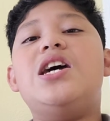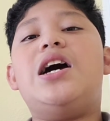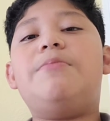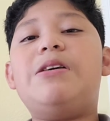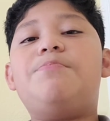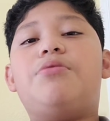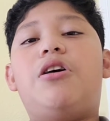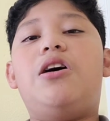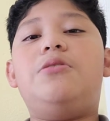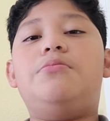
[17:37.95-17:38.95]
I might
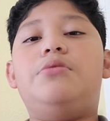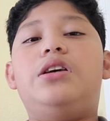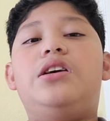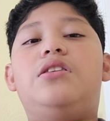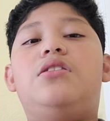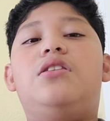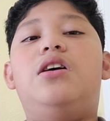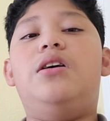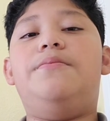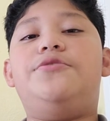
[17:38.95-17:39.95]
probably
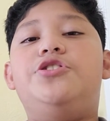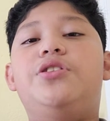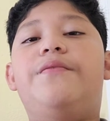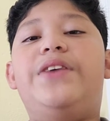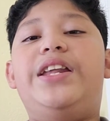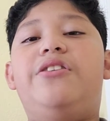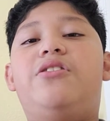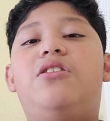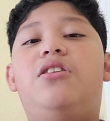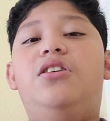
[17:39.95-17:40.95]
do a video
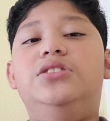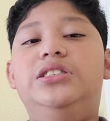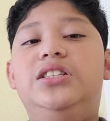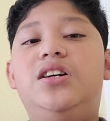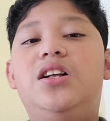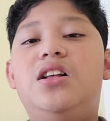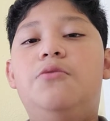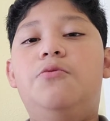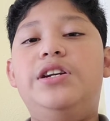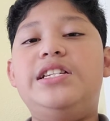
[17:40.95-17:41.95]
called
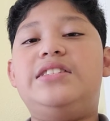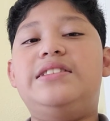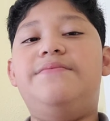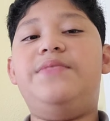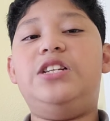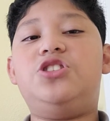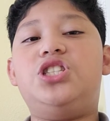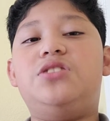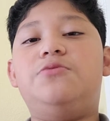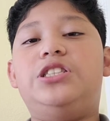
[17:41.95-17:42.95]
Woody's
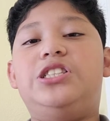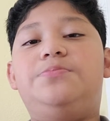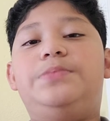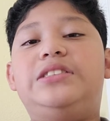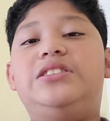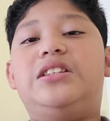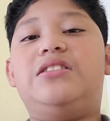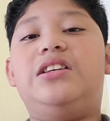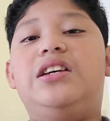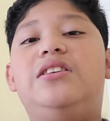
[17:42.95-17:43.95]
Invention, which is
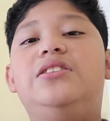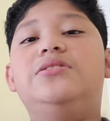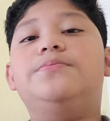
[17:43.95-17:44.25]
basically